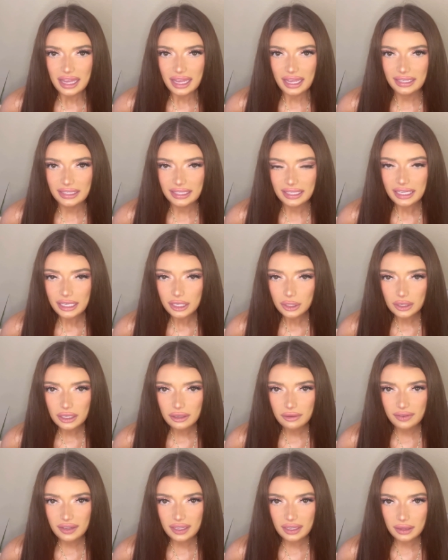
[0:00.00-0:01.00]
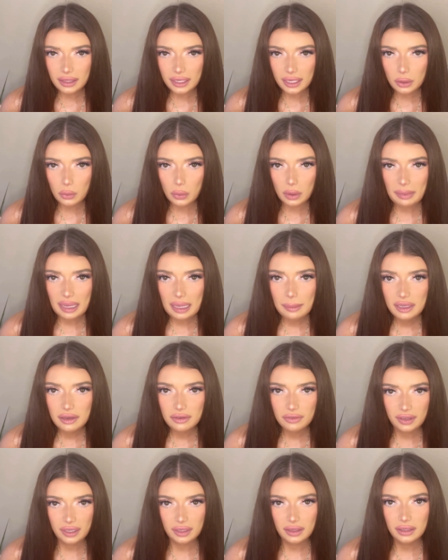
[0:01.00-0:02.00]
an eerie feeling, or maybe a
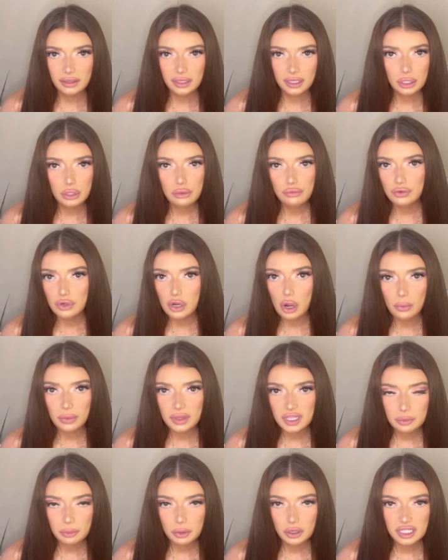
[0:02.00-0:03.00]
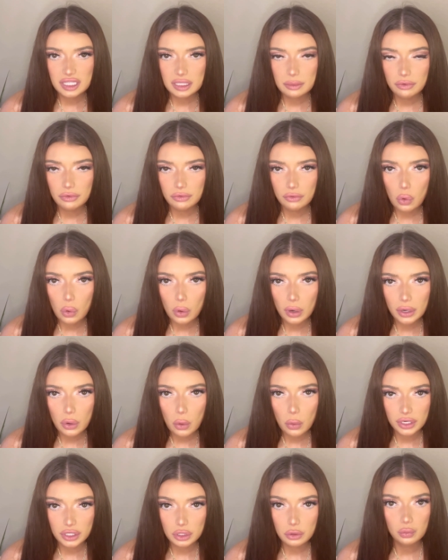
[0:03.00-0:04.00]
feeling like you've known this person before,
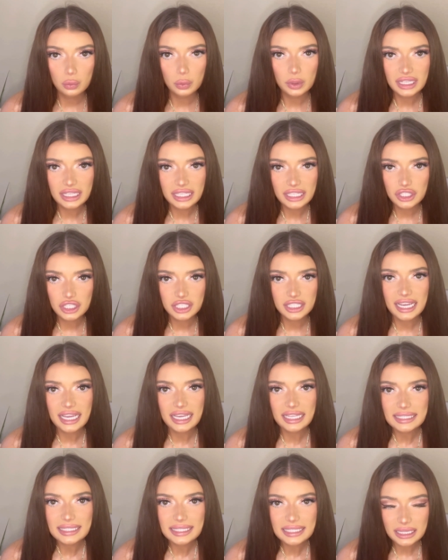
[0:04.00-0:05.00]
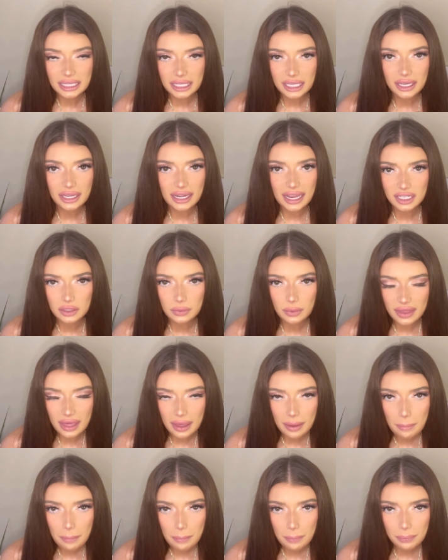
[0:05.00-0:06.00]
or you really just instantly connect with
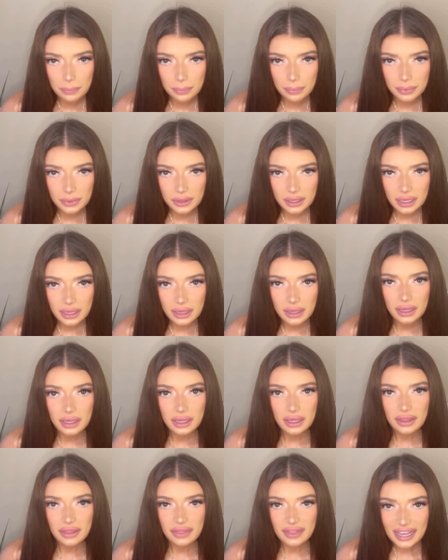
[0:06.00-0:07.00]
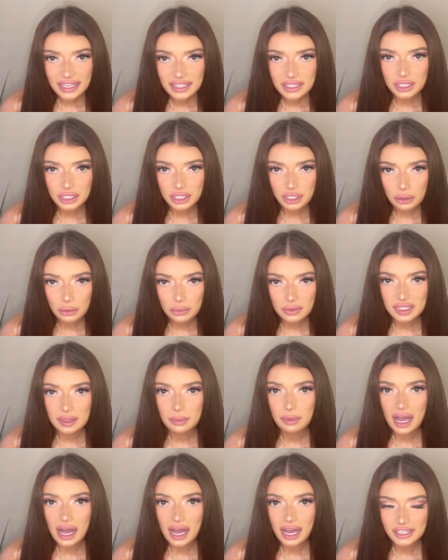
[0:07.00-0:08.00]
them? That's you
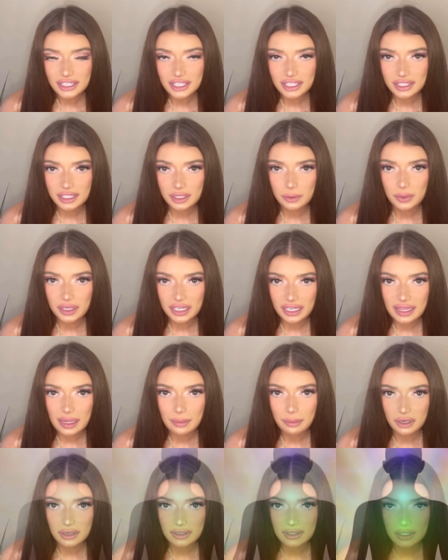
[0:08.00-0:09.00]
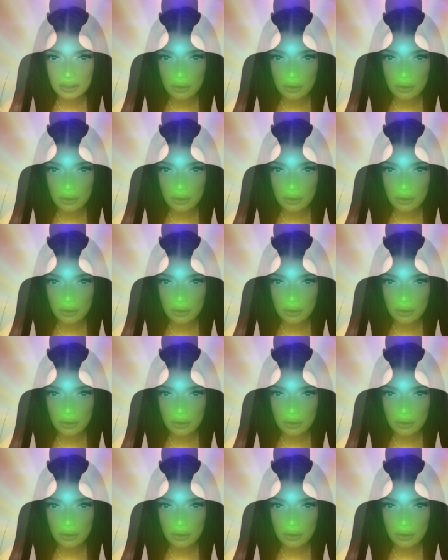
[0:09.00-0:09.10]
subconsciously reading that person's